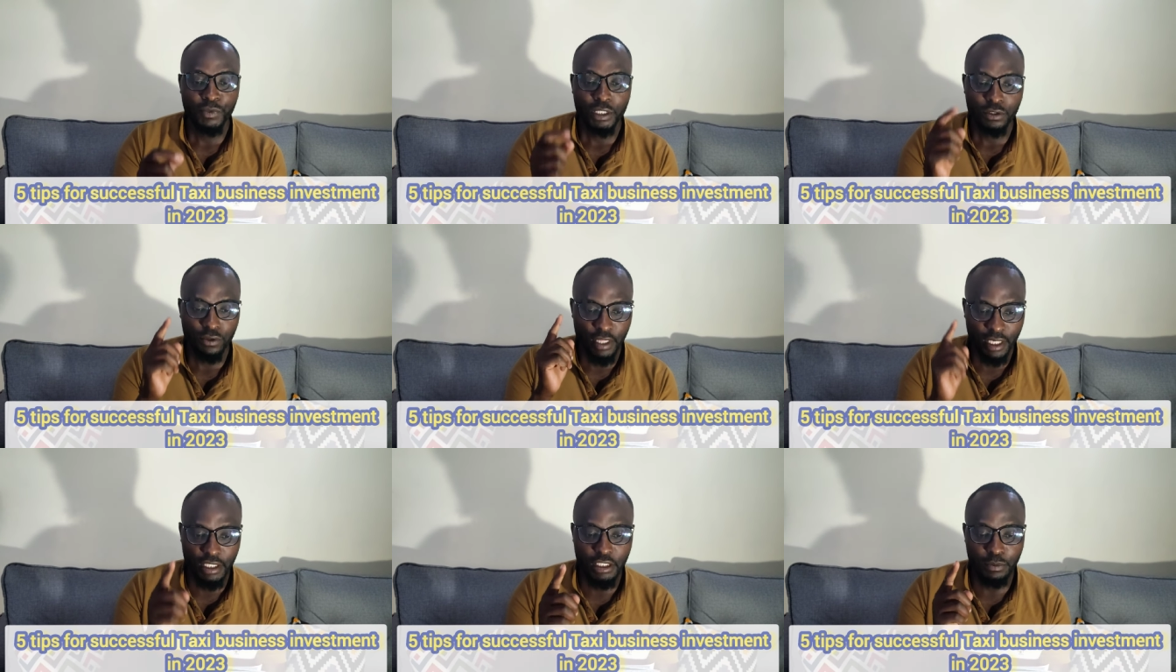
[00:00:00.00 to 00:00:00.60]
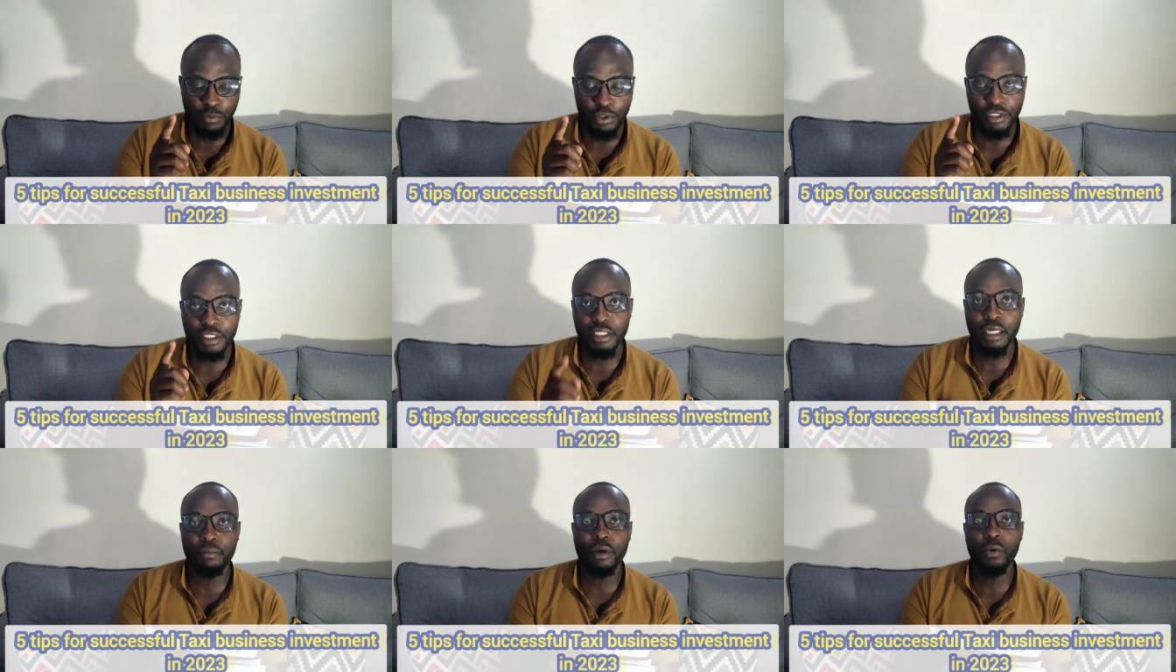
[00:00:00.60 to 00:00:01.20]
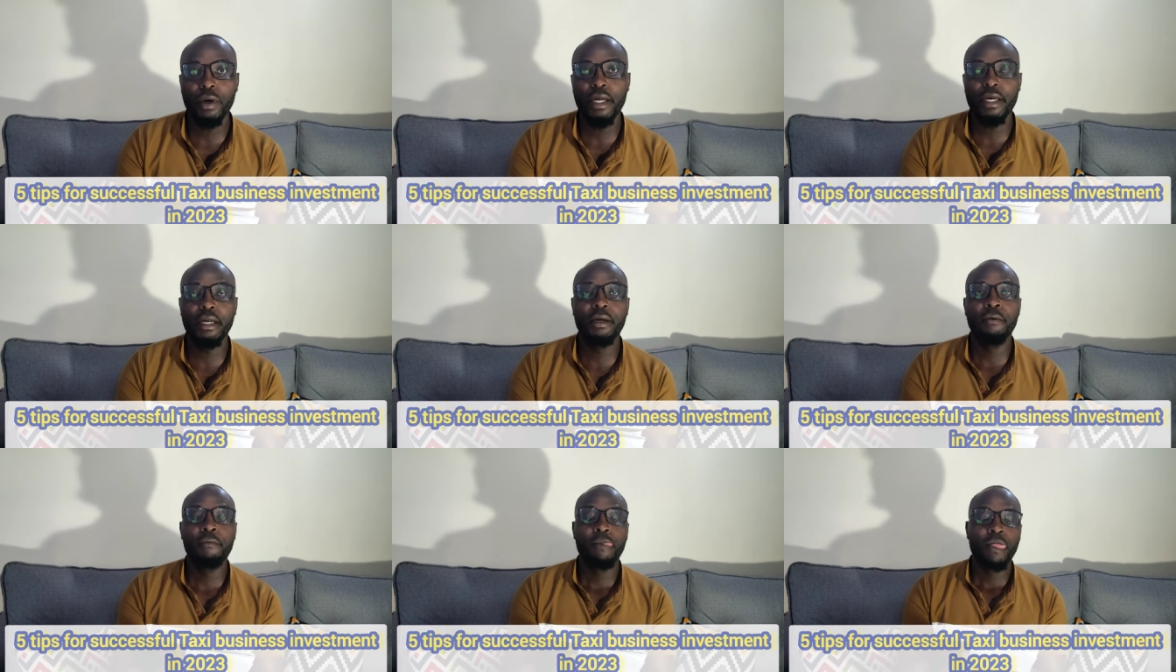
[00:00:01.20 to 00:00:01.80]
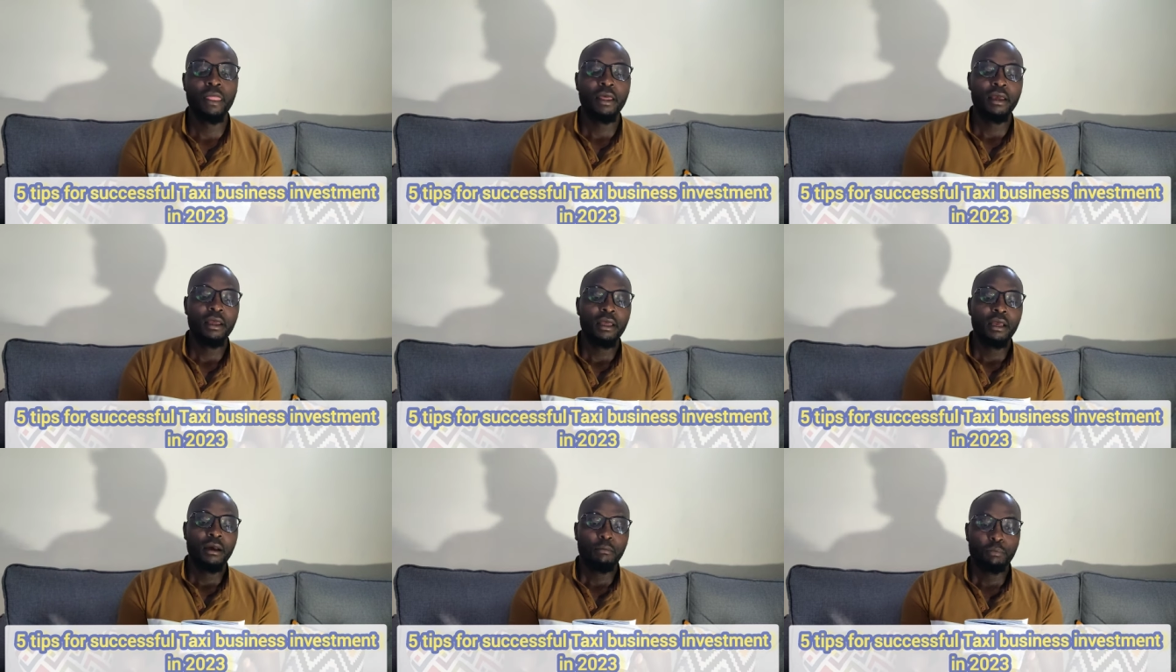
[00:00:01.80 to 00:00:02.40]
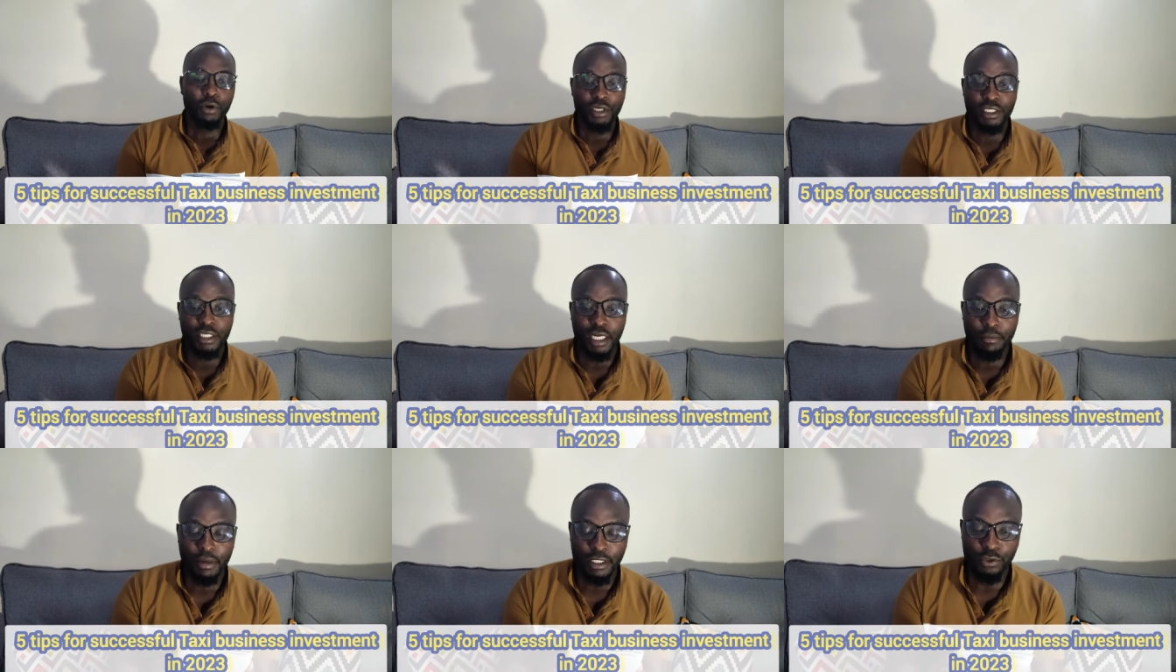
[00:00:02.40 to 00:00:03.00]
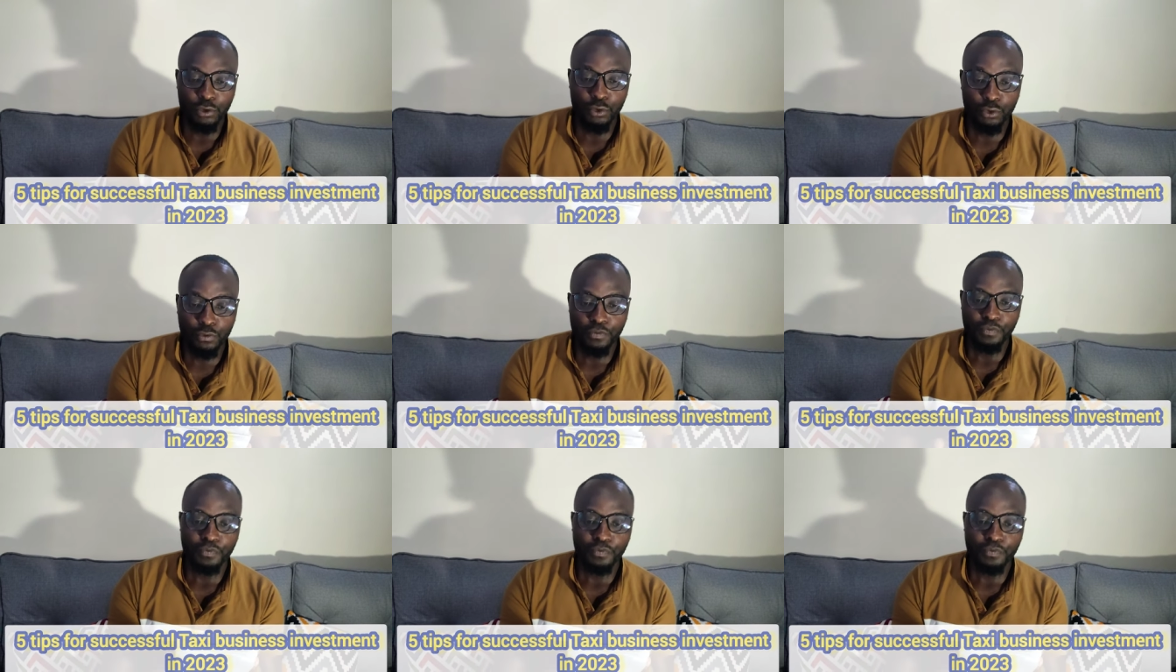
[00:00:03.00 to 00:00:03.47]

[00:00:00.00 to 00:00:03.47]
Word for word: So that is point number one. Point number two